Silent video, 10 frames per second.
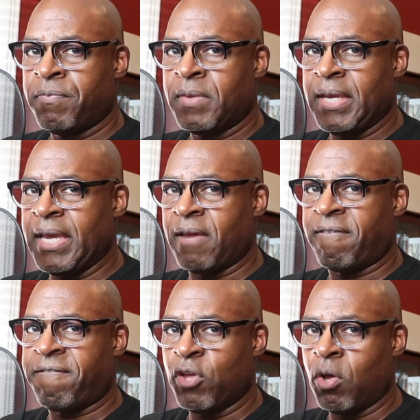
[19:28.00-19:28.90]
in a
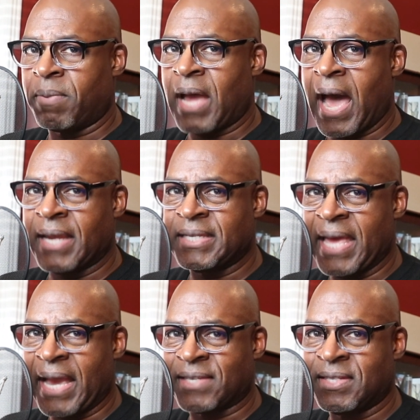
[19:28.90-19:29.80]
film
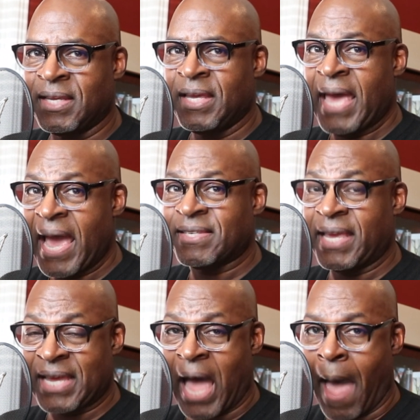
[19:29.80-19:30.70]
context has a
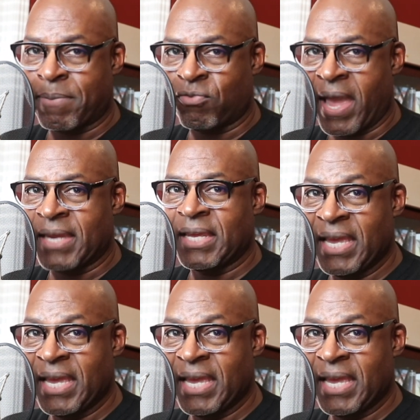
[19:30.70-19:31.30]
copyright